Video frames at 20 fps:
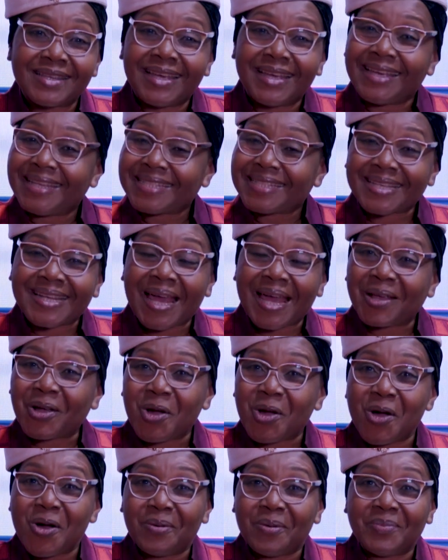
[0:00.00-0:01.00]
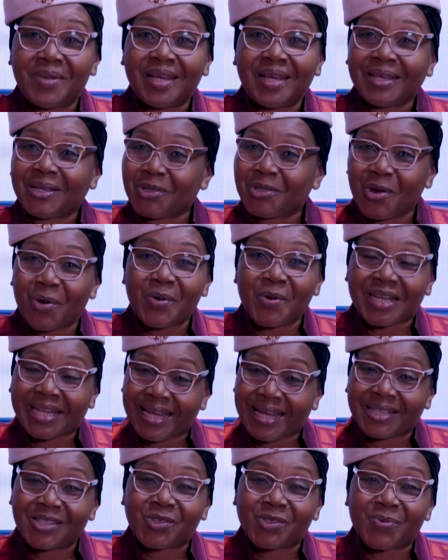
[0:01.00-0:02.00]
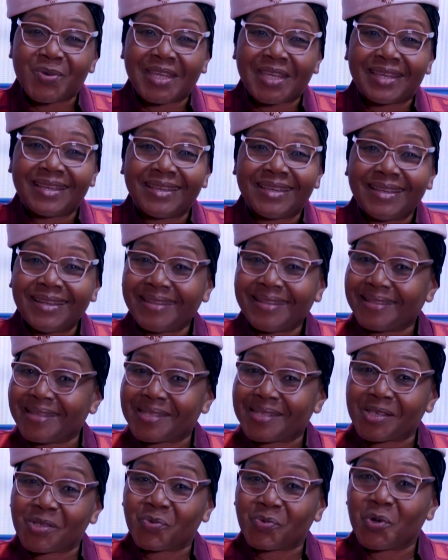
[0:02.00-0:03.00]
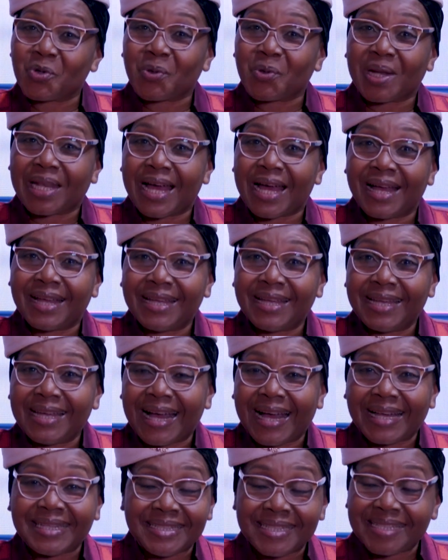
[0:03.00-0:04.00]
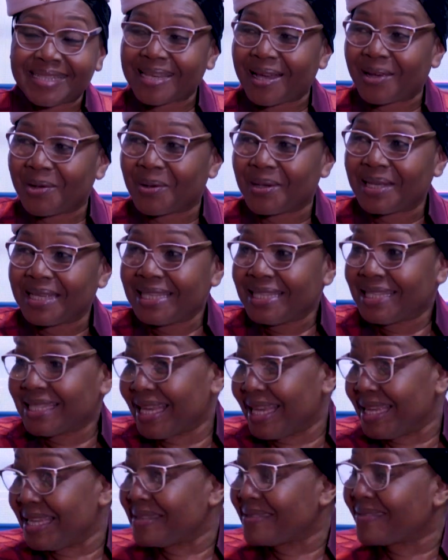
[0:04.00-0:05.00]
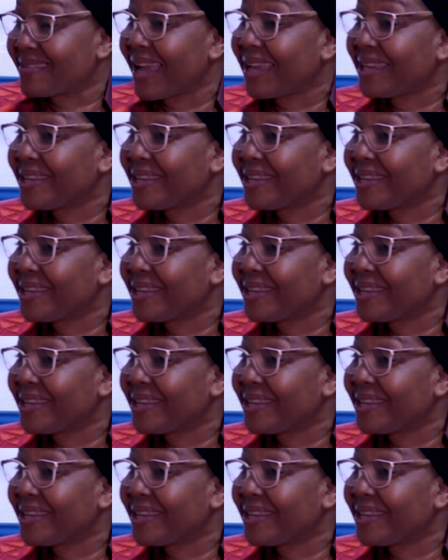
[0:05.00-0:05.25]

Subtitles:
Till I come your way next week, this is Wonuola Adetayo saying thank